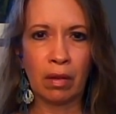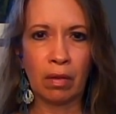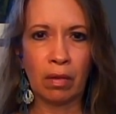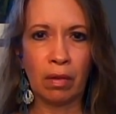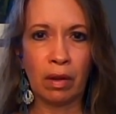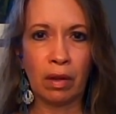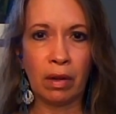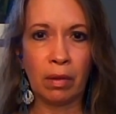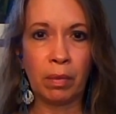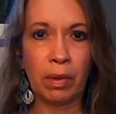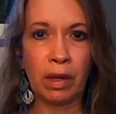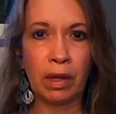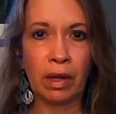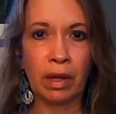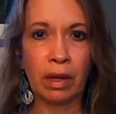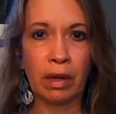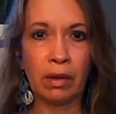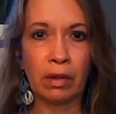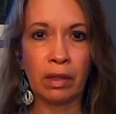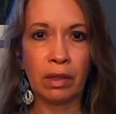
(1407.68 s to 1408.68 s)
Going to
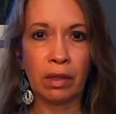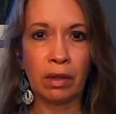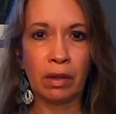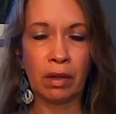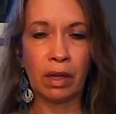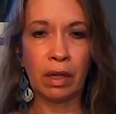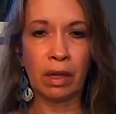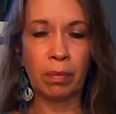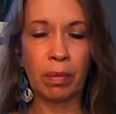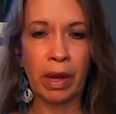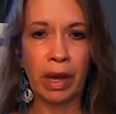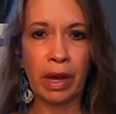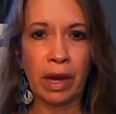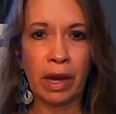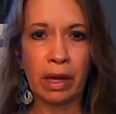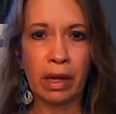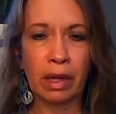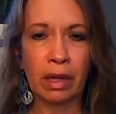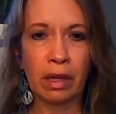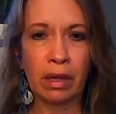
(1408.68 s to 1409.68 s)
begin our journey
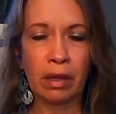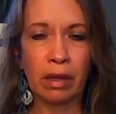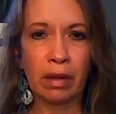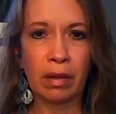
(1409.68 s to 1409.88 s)
back.